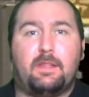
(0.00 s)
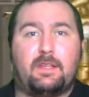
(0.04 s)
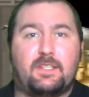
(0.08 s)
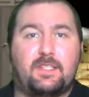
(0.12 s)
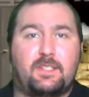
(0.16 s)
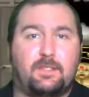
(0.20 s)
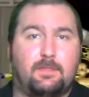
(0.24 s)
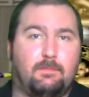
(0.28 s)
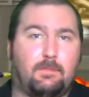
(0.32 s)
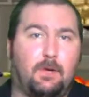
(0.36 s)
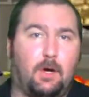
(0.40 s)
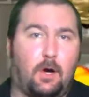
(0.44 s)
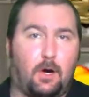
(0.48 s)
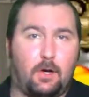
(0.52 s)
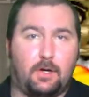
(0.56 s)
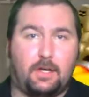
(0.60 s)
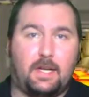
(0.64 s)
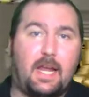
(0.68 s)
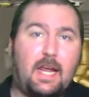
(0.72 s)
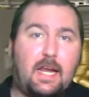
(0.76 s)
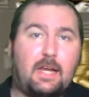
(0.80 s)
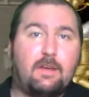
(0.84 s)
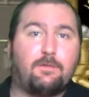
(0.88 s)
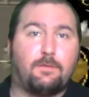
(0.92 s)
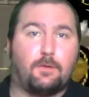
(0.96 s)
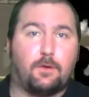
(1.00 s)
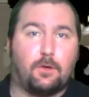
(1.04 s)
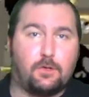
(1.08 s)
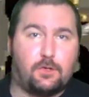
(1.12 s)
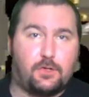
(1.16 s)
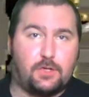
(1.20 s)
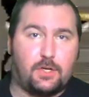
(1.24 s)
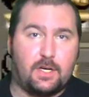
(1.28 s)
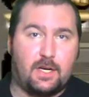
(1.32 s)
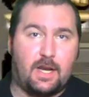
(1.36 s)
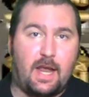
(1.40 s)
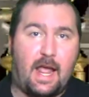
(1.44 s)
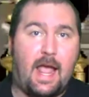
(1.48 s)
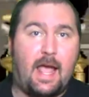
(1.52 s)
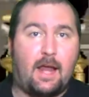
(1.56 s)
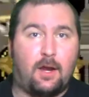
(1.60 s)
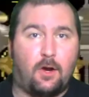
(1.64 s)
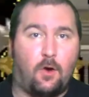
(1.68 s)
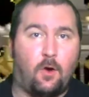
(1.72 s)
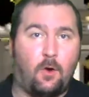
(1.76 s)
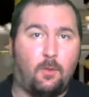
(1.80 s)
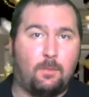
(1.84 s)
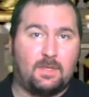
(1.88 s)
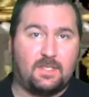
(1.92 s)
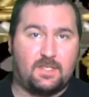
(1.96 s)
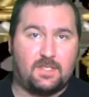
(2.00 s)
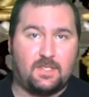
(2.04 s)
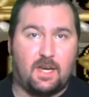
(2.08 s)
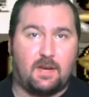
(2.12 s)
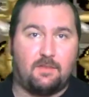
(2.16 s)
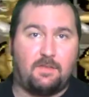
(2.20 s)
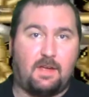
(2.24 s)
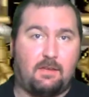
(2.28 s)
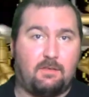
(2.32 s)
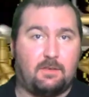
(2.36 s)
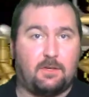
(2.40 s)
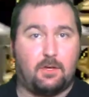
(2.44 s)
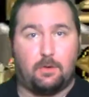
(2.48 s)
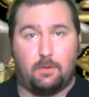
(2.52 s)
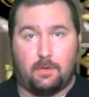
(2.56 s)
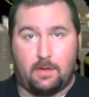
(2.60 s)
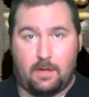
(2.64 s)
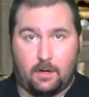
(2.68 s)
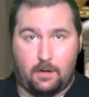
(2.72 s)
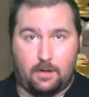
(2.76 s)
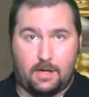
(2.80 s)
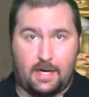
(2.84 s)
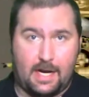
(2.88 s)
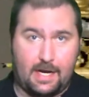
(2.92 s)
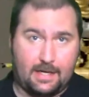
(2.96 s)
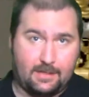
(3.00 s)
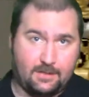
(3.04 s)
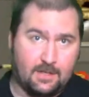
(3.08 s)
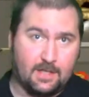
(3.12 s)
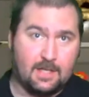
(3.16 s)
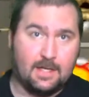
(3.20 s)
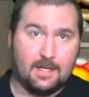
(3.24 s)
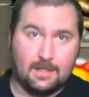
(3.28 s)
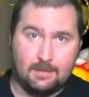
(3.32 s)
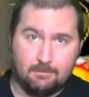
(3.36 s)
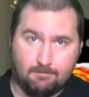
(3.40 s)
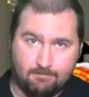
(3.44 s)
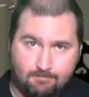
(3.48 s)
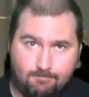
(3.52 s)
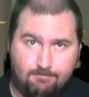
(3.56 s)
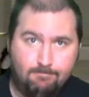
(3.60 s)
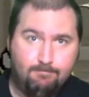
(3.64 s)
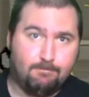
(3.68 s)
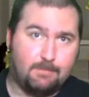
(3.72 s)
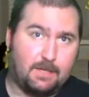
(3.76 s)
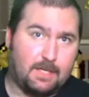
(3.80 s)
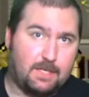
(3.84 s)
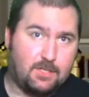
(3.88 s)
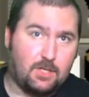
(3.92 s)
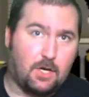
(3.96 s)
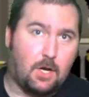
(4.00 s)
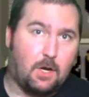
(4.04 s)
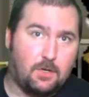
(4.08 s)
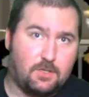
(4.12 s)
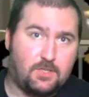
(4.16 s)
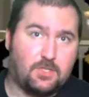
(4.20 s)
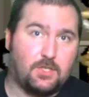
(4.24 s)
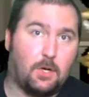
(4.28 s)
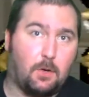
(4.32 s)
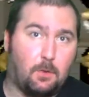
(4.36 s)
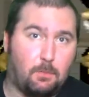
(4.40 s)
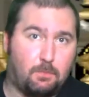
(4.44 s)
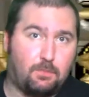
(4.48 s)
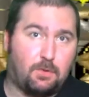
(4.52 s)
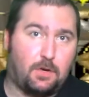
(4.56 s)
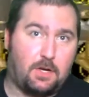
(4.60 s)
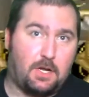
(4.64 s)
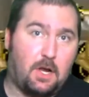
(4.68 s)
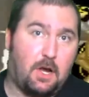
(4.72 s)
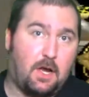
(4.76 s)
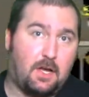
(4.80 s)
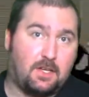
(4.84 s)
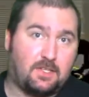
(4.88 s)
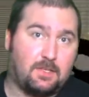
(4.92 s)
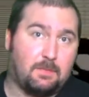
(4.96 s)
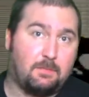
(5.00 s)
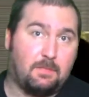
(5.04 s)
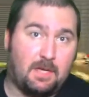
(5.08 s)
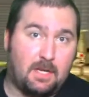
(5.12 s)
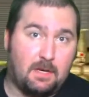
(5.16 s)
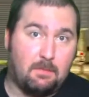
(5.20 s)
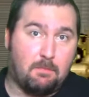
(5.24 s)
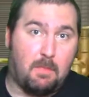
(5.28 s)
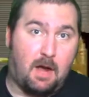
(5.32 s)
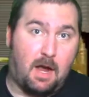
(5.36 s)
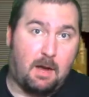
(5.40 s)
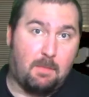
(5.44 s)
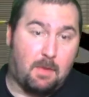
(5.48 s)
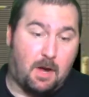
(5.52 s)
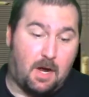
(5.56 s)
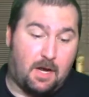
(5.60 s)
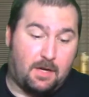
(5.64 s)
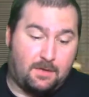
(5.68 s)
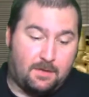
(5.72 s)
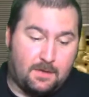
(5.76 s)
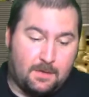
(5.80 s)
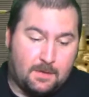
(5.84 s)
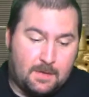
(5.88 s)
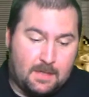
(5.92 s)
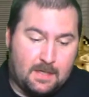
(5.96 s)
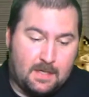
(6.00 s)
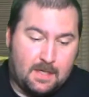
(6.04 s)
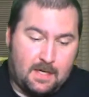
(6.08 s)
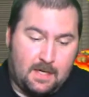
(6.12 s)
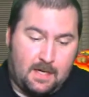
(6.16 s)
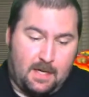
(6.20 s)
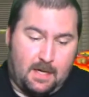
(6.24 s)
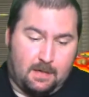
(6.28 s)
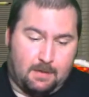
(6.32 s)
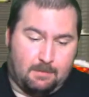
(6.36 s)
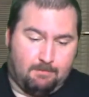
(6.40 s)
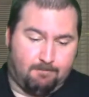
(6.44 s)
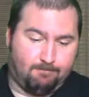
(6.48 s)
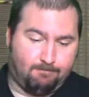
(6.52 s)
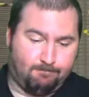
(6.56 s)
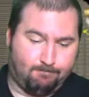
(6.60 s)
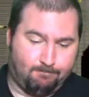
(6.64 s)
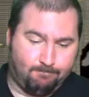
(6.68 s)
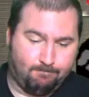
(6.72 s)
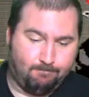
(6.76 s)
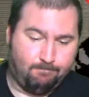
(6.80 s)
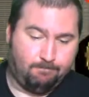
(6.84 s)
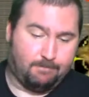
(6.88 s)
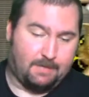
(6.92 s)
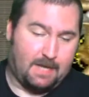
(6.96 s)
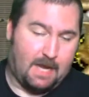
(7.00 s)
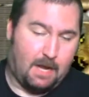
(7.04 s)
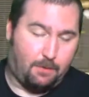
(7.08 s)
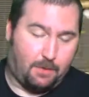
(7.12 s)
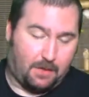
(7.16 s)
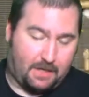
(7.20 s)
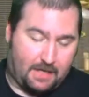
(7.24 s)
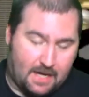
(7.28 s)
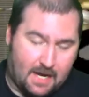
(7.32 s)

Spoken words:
this arcade version at home instead of having to go to the arcades is also pretty awesome in my mind. Now the